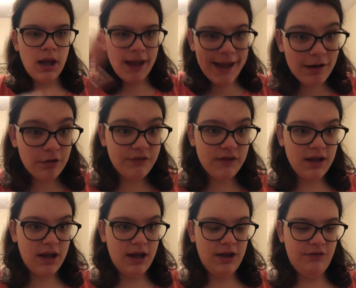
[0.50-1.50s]
Hey girls and
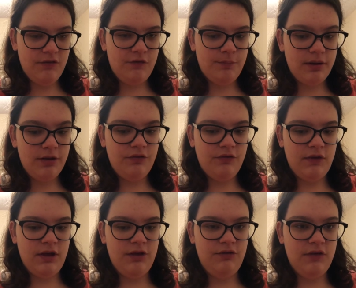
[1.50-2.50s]
guys, it's
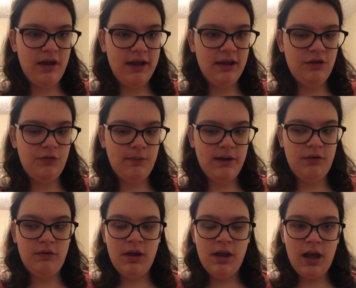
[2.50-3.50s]
Presley, and today in this video,